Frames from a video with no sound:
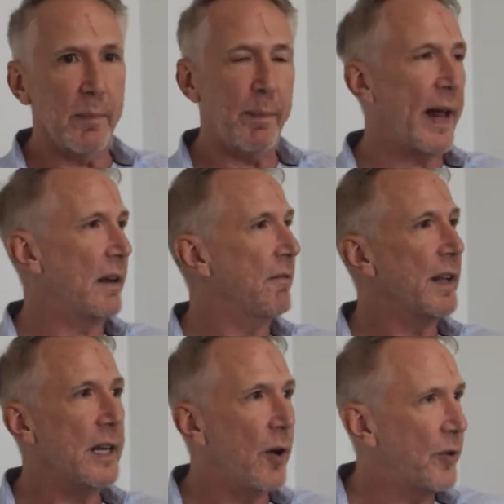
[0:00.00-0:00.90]
embedding
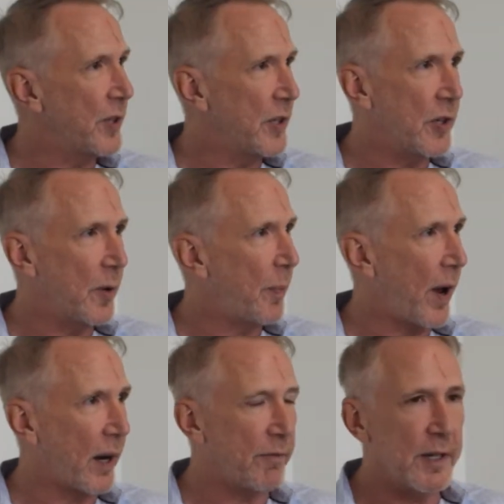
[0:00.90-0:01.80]
videos into your
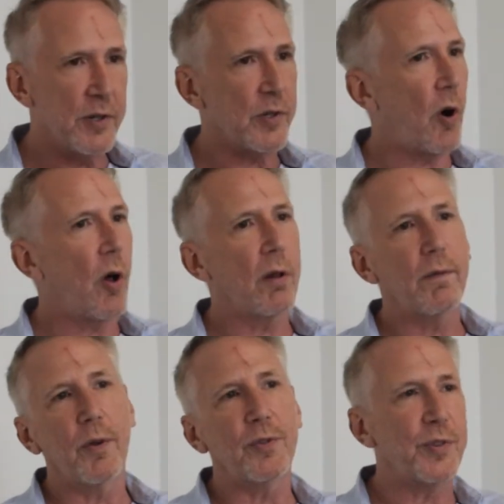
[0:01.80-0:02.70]
product features, all
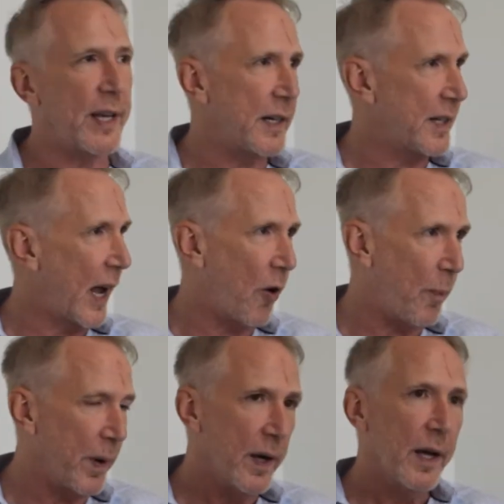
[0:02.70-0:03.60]
of those things
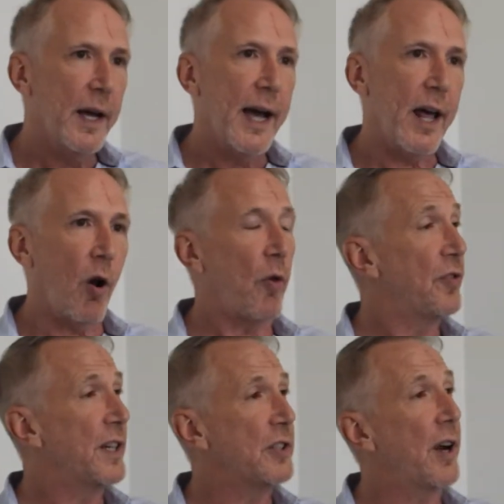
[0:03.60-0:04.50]
help. And all
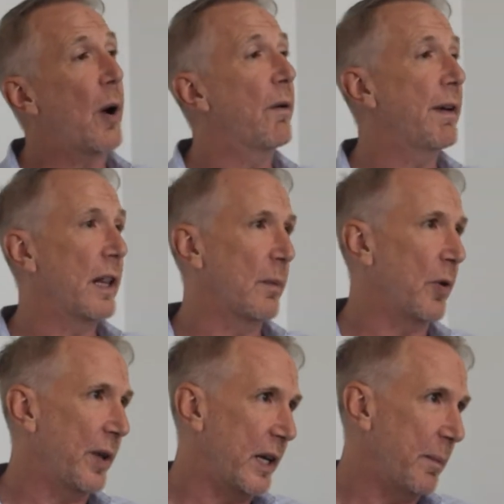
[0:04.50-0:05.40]
those things are now
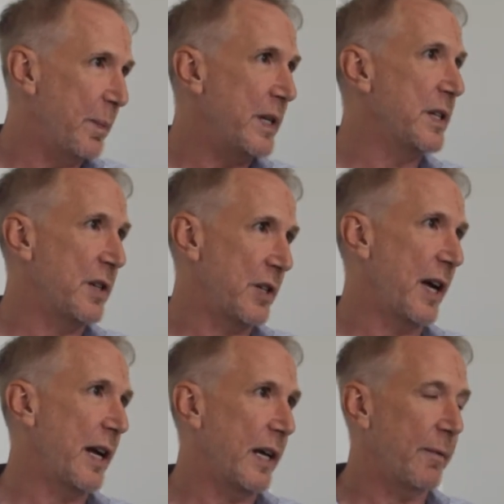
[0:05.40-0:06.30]
available in a business
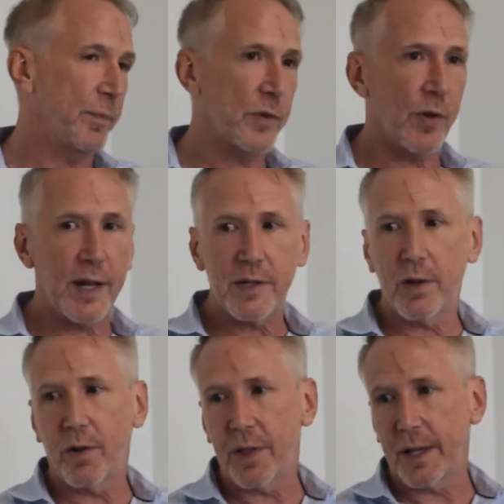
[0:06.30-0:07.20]
setting. So that's
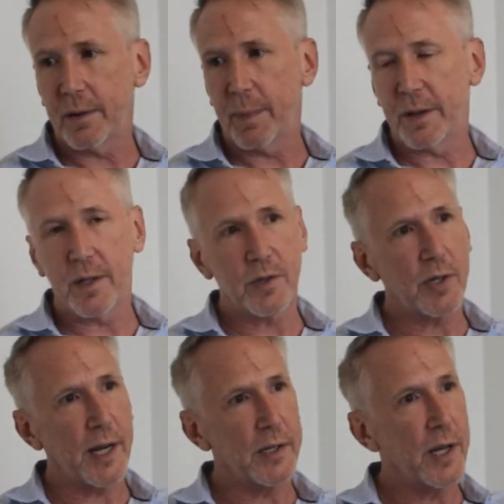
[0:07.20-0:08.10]
the other thing big that's
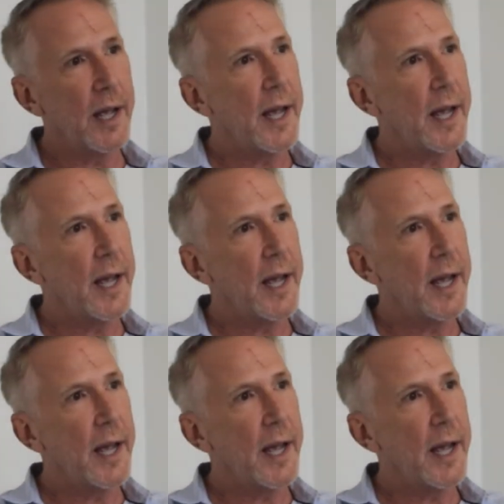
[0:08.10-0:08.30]
changed.